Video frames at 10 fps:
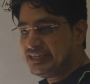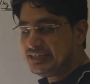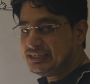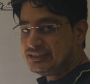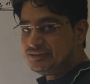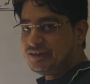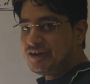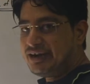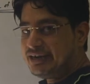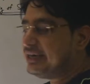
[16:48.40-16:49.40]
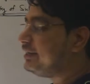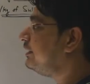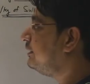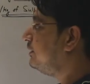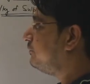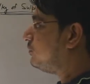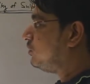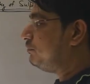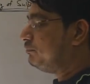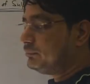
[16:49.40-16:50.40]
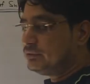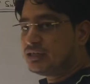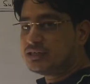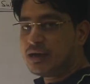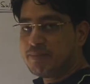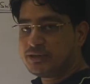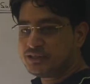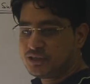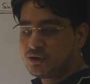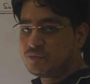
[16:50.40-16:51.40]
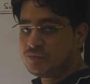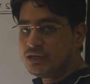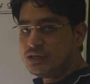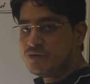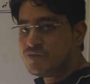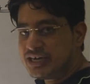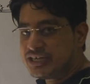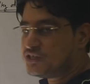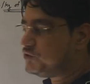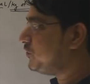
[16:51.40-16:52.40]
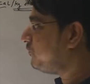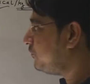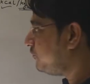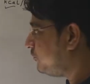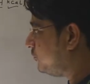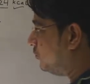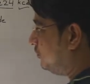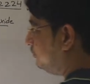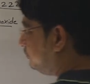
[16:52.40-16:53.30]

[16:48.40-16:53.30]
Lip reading: heat generated from the combustion of 1 kg of fuel.